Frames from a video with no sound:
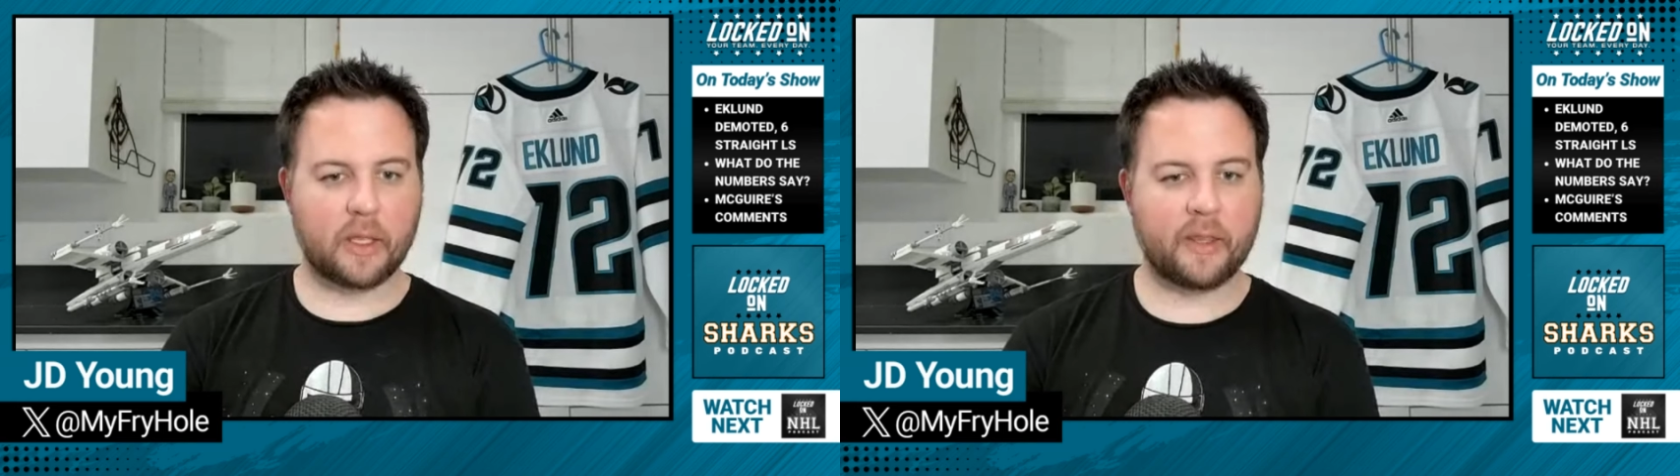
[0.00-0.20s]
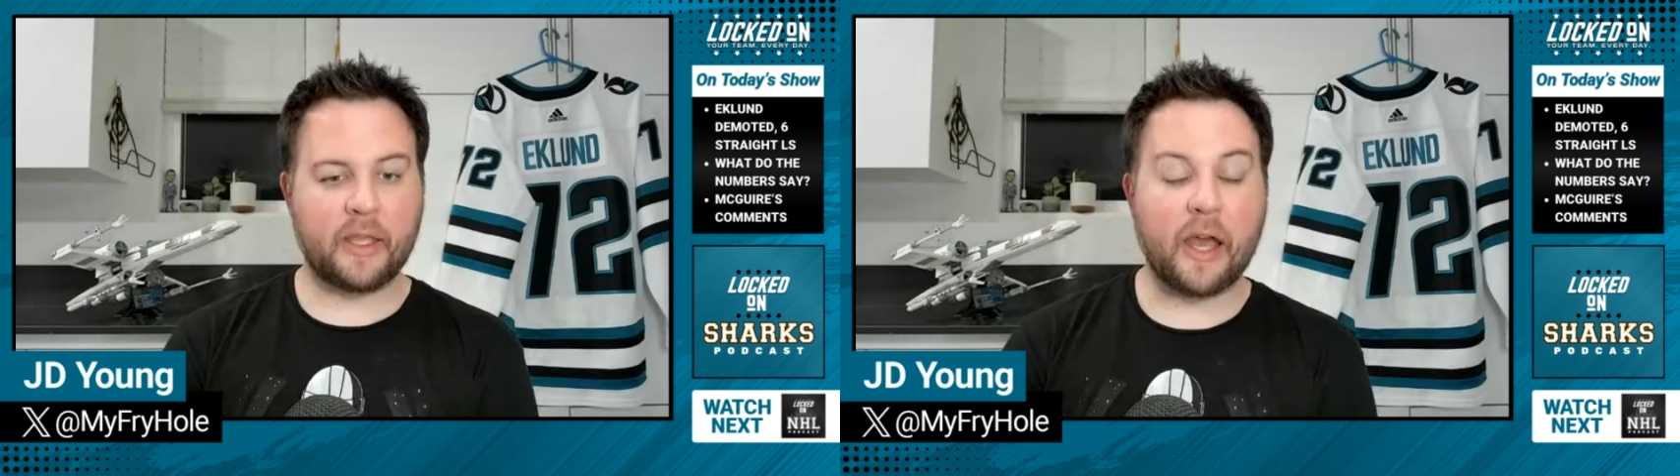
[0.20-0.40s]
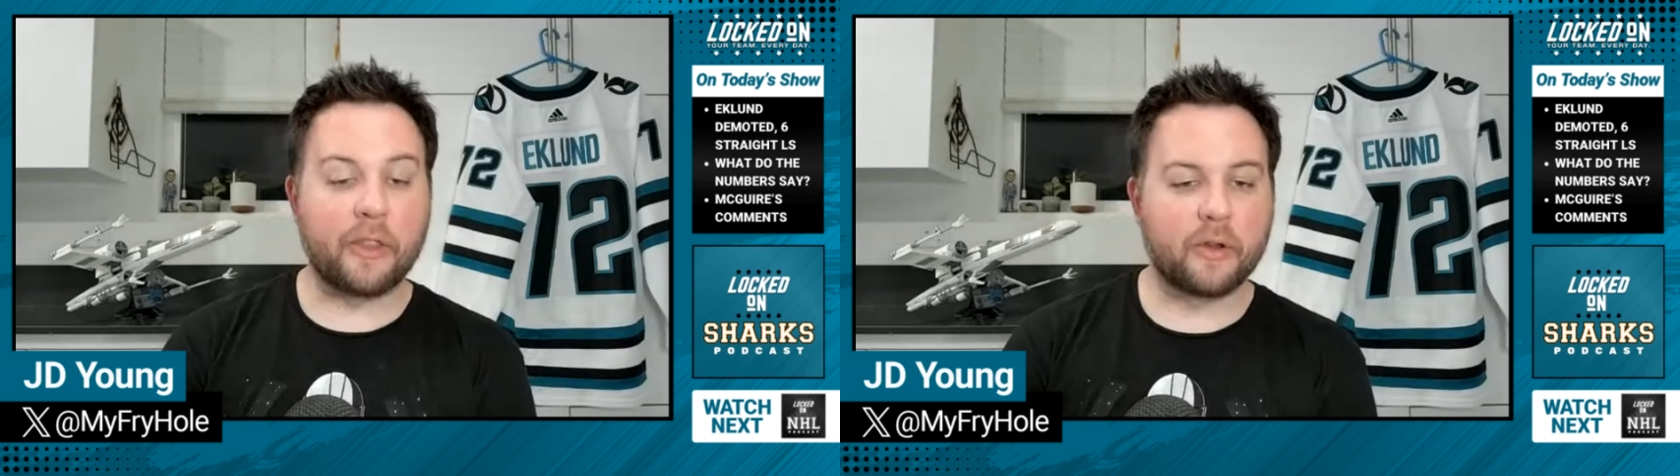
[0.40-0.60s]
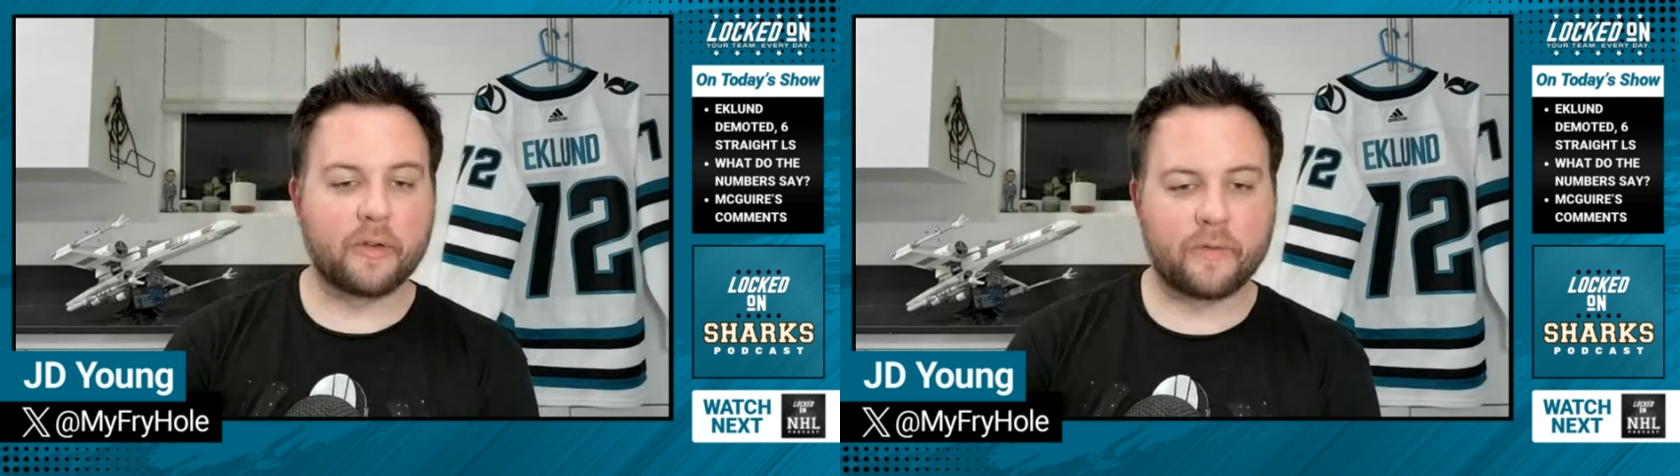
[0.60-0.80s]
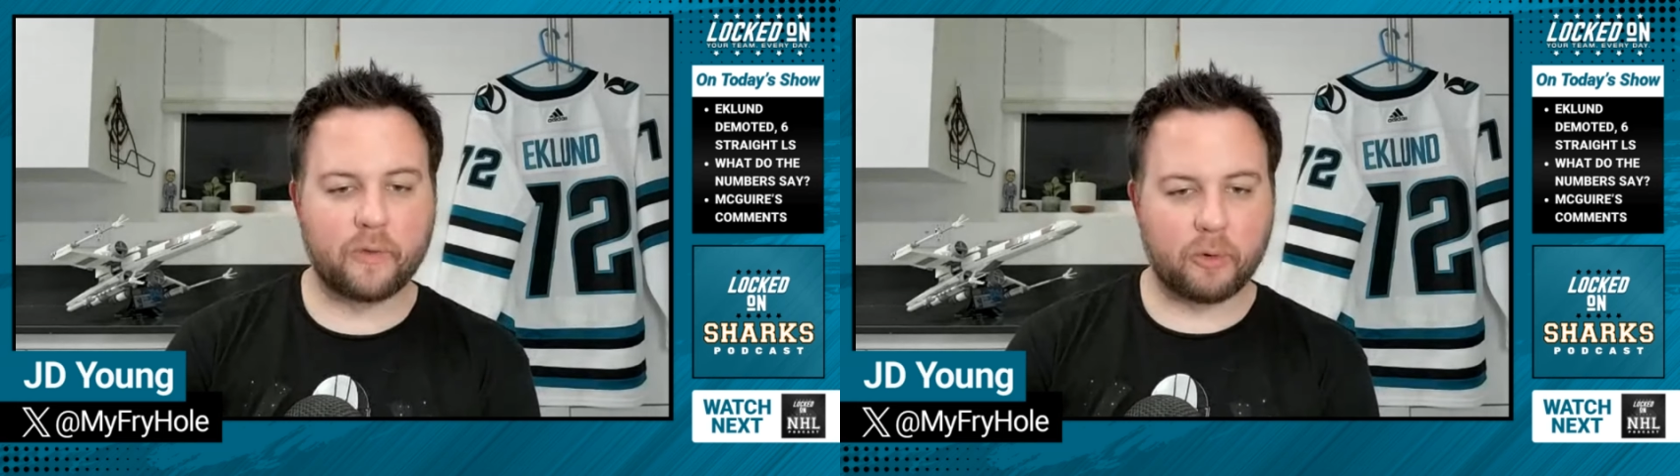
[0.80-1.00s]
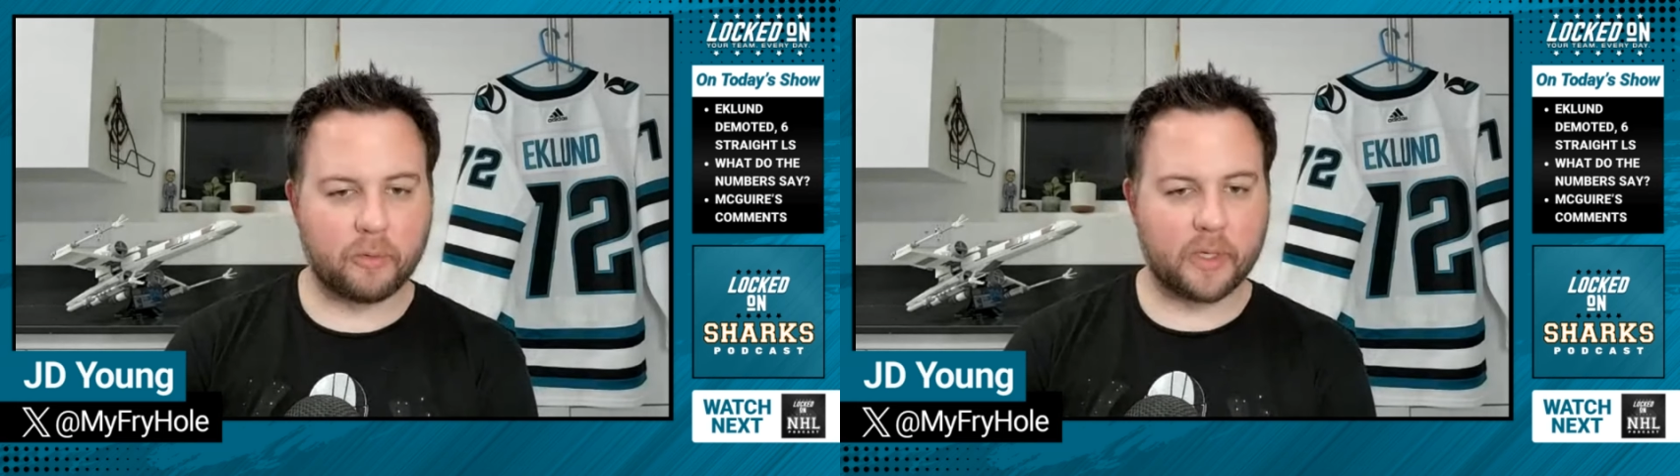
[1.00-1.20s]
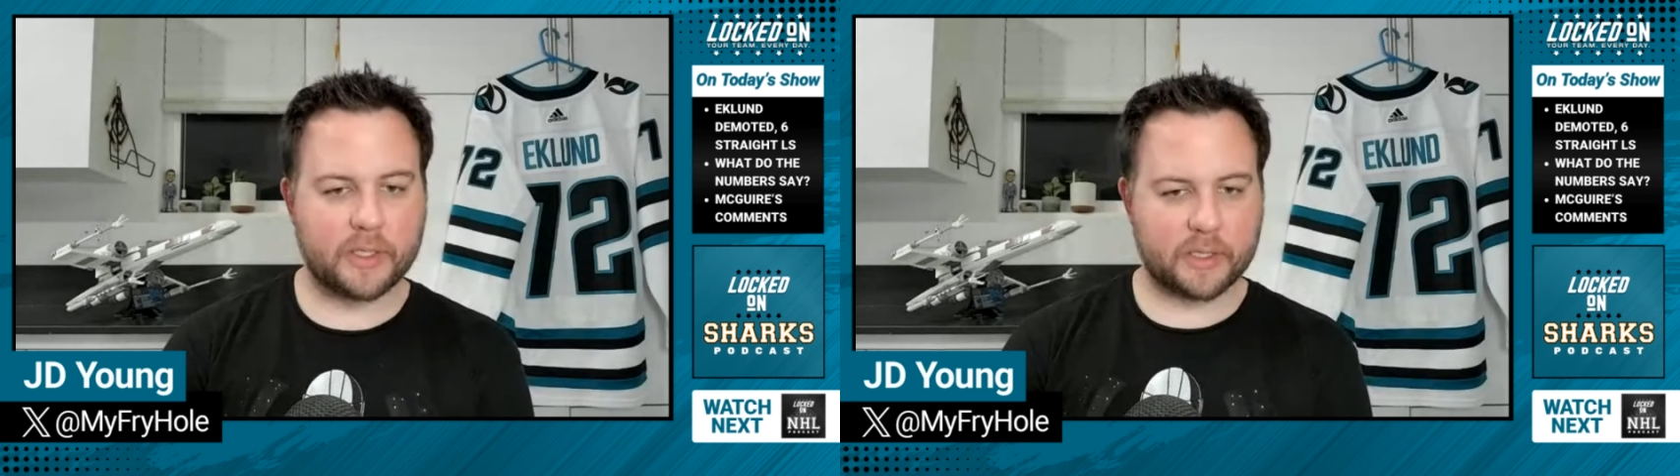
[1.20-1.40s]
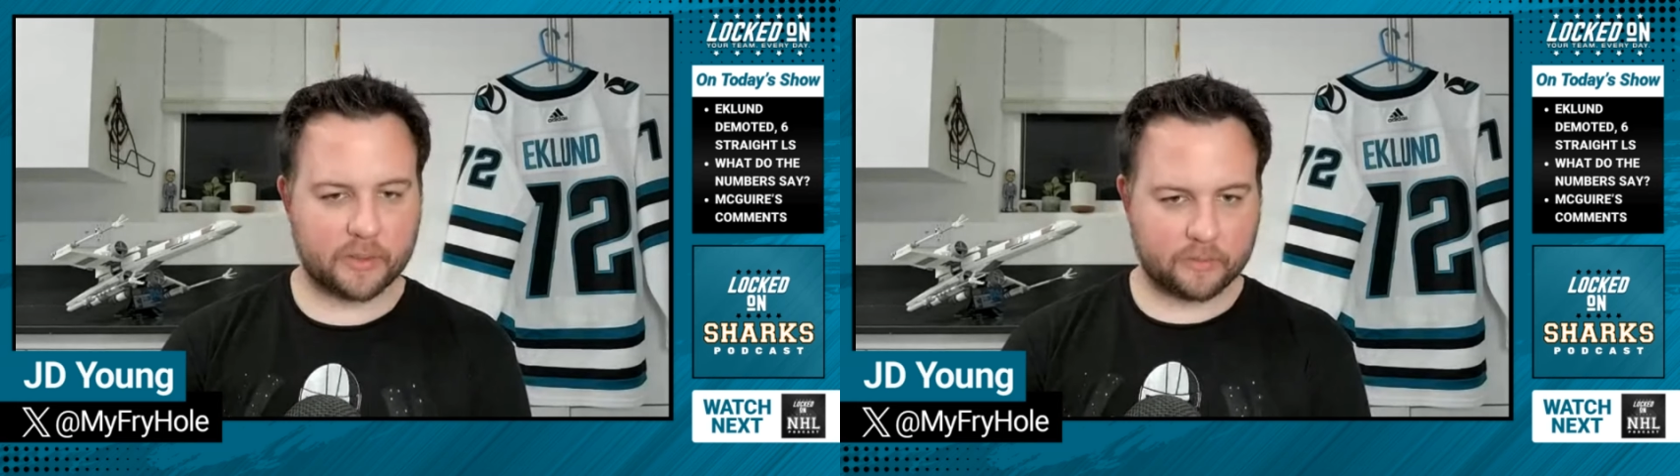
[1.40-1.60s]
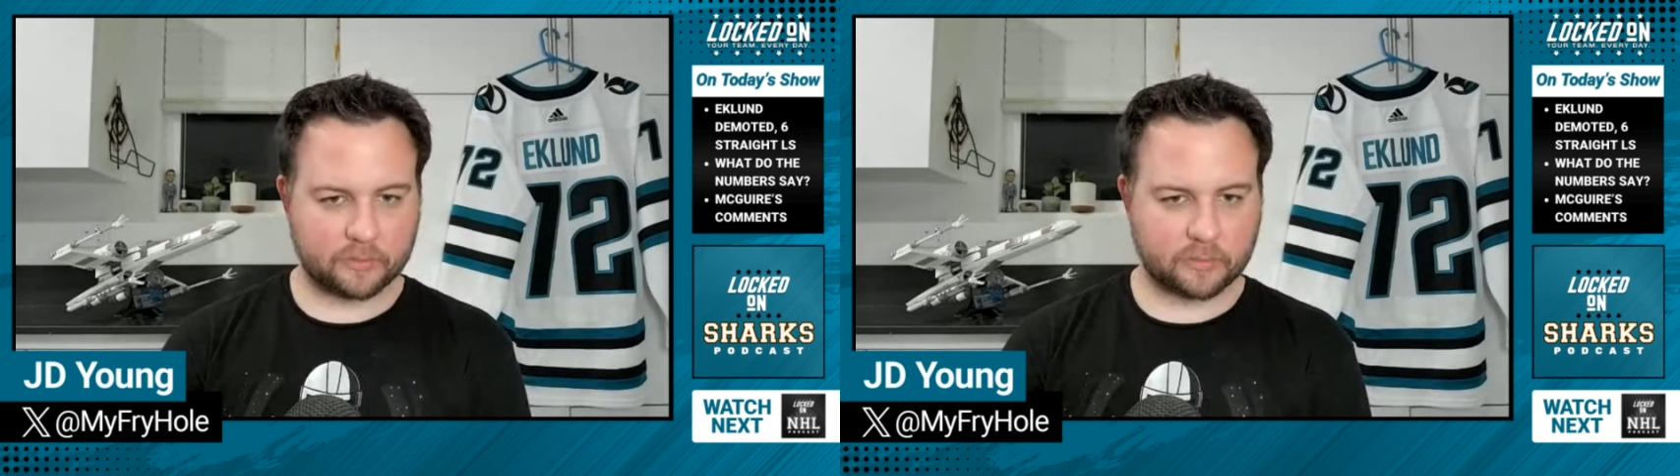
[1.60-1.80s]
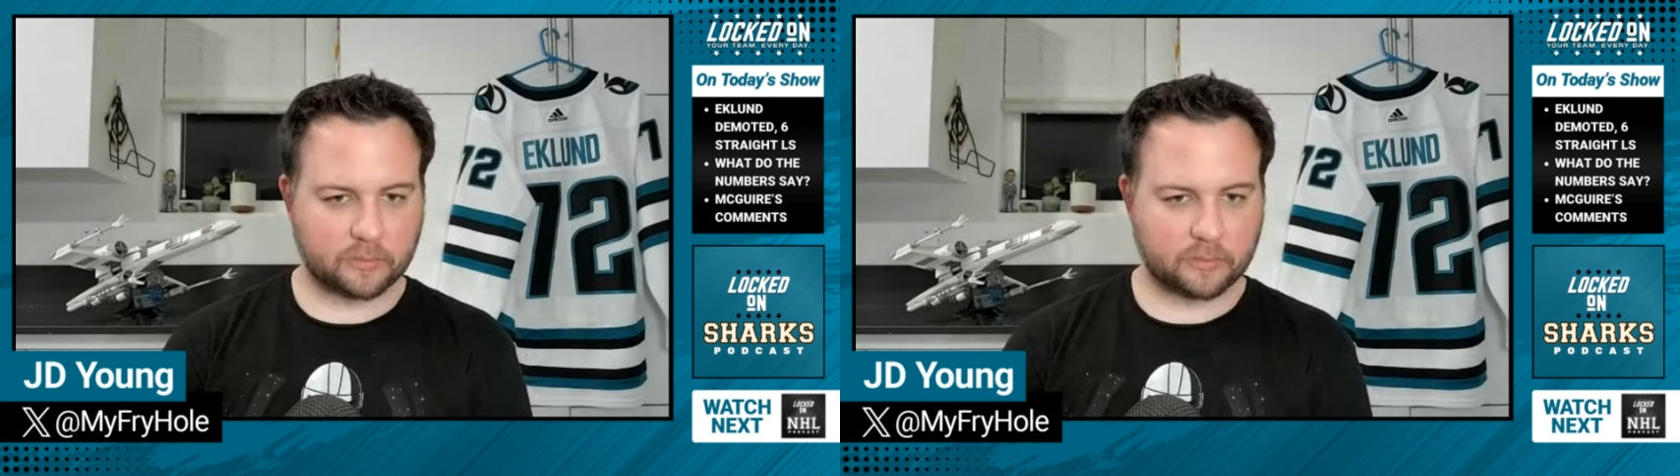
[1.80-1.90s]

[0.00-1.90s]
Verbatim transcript: the other forwards,